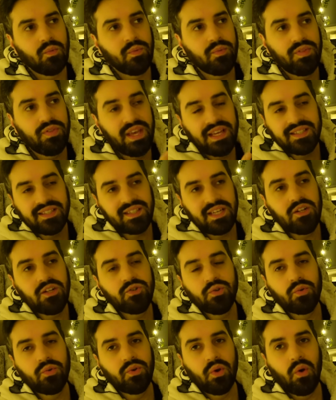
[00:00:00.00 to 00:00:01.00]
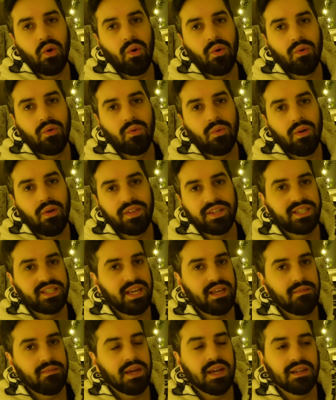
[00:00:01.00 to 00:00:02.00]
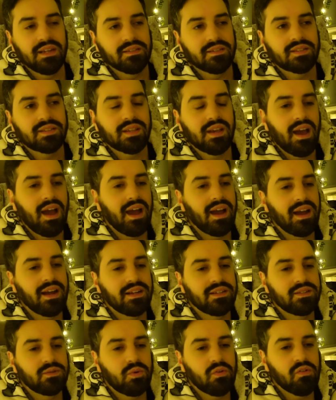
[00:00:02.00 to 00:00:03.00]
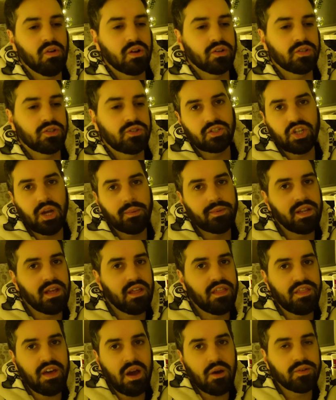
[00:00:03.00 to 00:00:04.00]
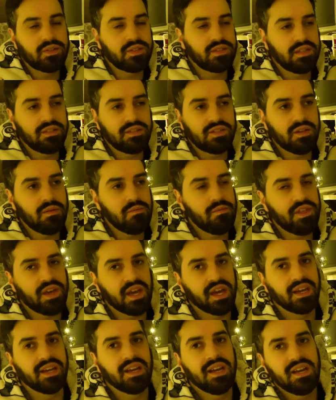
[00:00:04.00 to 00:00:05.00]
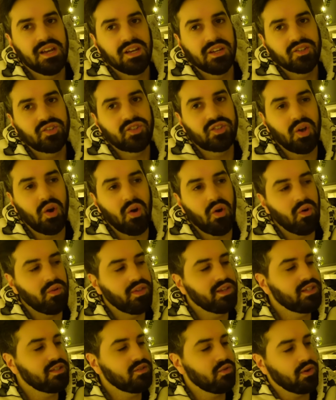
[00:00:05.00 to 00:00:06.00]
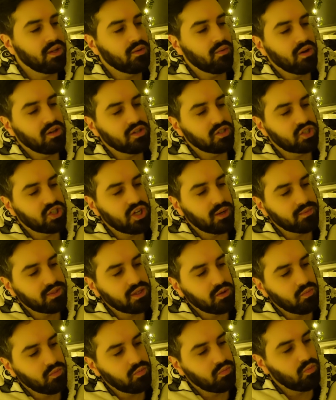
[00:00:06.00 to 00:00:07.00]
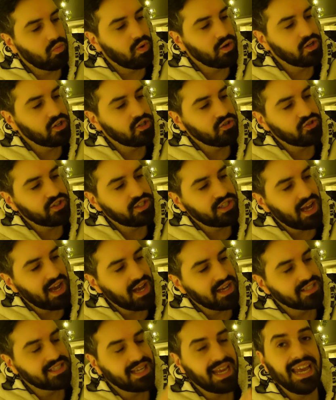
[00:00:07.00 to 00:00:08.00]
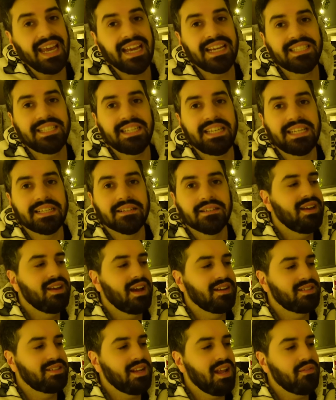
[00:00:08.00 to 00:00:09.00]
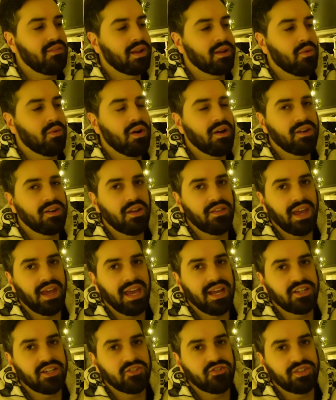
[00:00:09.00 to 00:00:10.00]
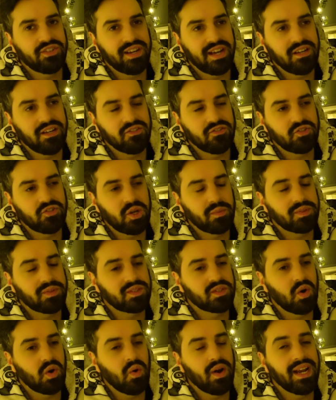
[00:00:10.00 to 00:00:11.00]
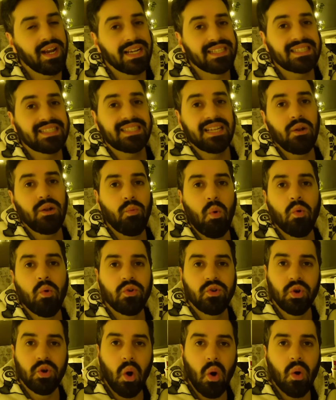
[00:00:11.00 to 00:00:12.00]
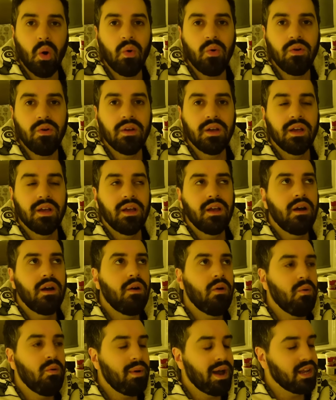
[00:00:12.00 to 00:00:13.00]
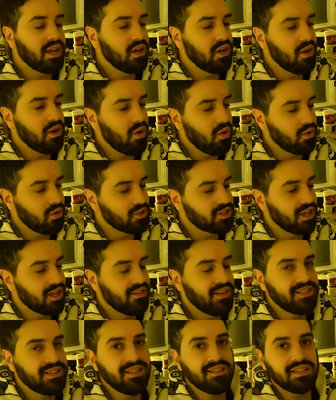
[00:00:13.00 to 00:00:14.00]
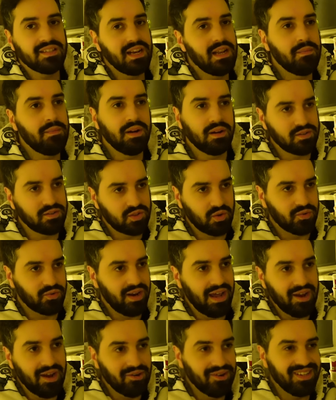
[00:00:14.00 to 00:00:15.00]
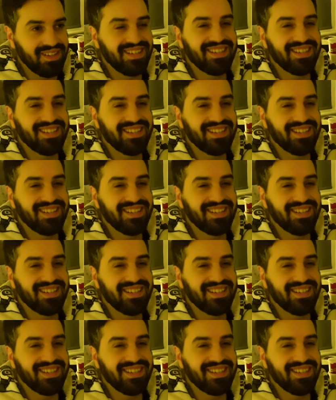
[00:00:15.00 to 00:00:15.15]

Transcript: they still don't know what the day means and we're on chapter 1000 and something so this is only what chapter 180 yeah i still have like what another 800 900 chapters ago and i still won't know oh my lord this is the liminal zone now